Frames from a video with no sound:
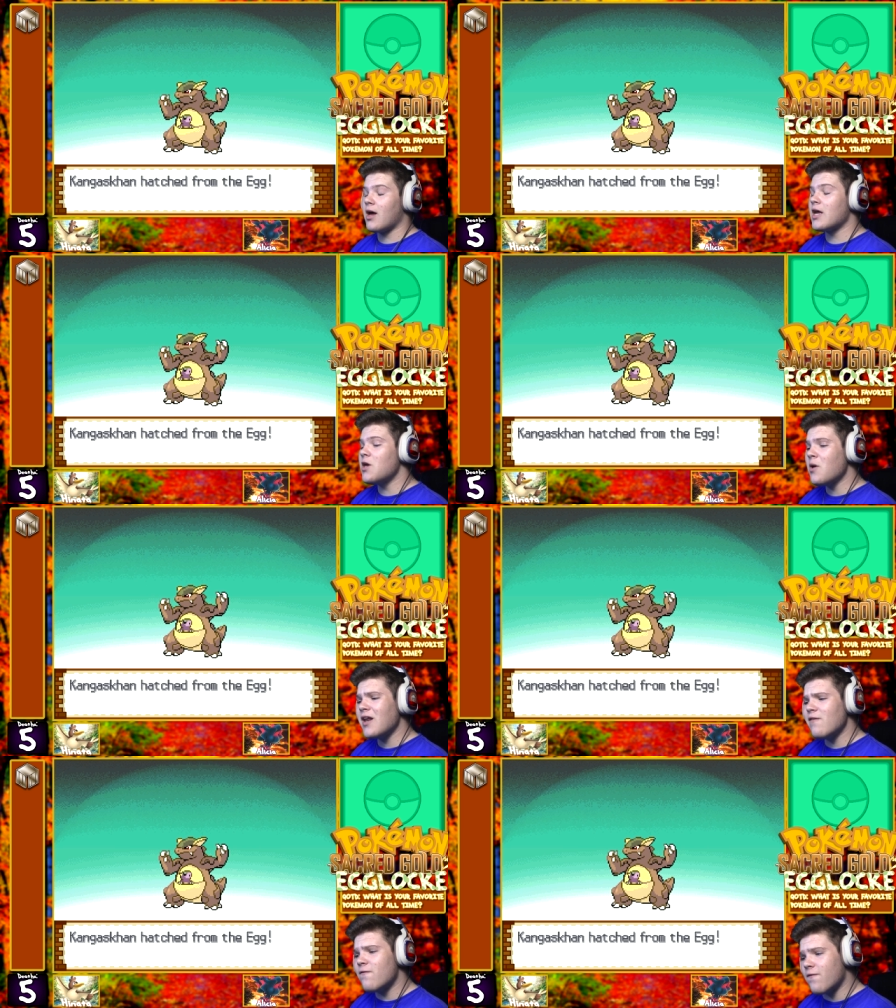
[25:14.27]
And you had
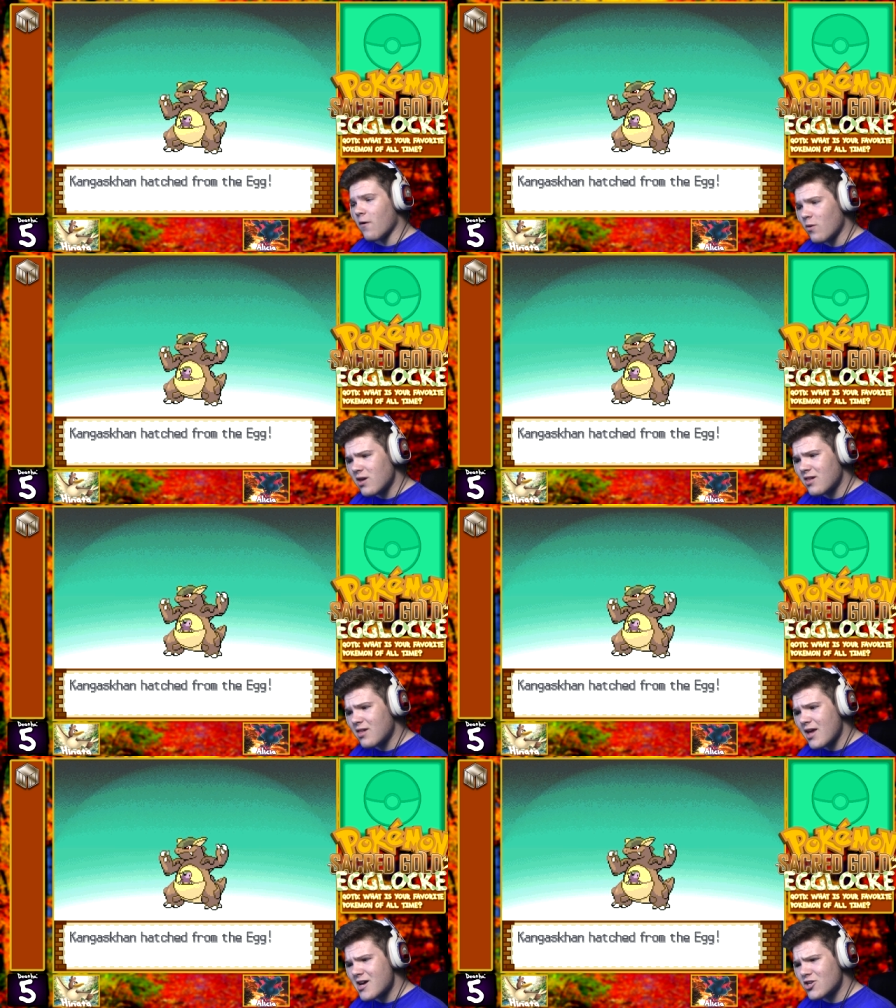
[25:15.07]
a Focus
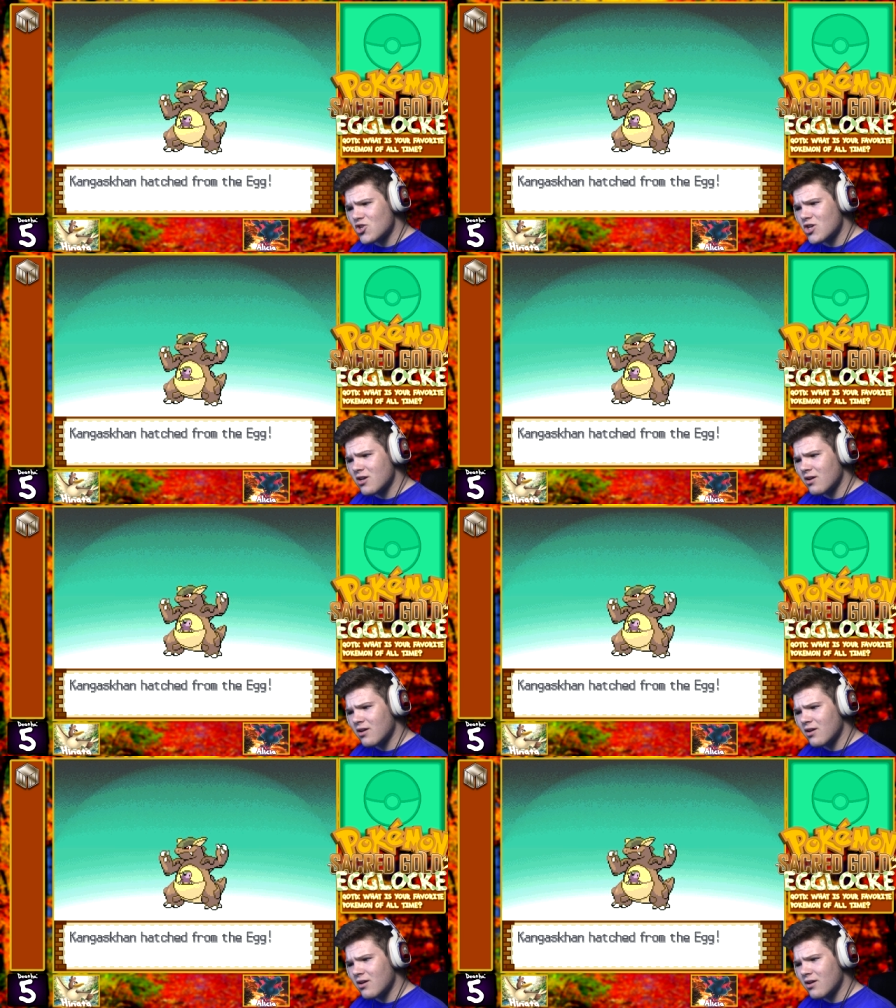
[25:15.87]
Sash?